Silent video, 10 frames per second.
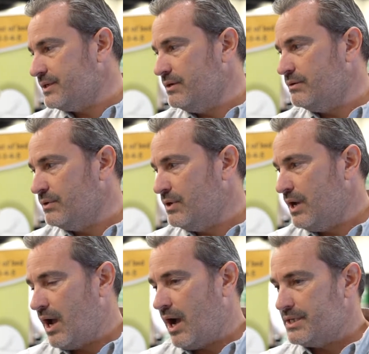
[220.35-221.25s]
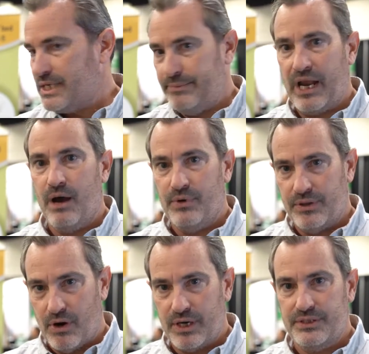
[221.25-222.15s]
So teaming up
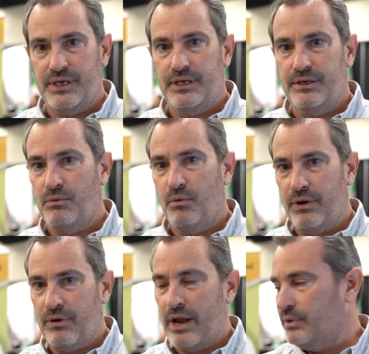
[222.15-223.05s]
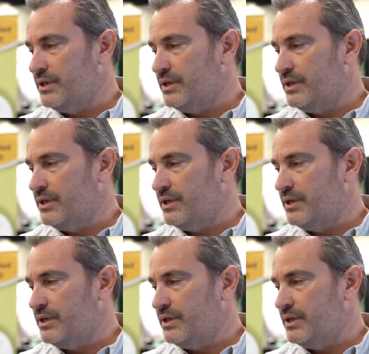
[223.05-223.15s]
with Argosy, we were able to